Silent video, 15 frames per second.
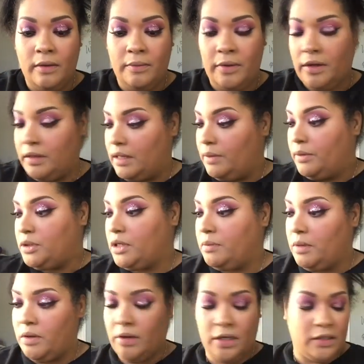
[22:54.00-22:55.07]
But they would drive
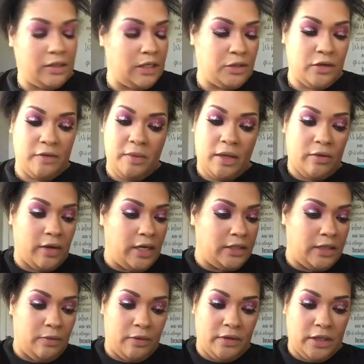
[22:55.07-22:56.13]
me crazy. They drive me
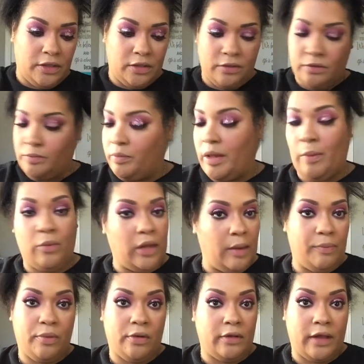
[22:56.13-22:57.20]
crazy when they
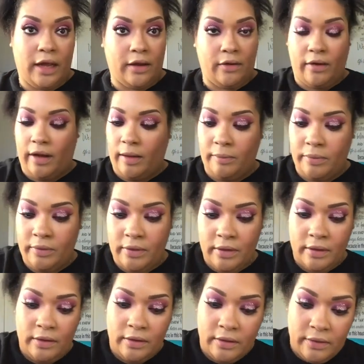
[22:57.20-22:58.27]
pull that crap.
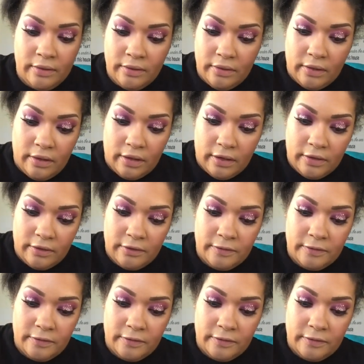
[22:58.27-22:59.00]
Ugh.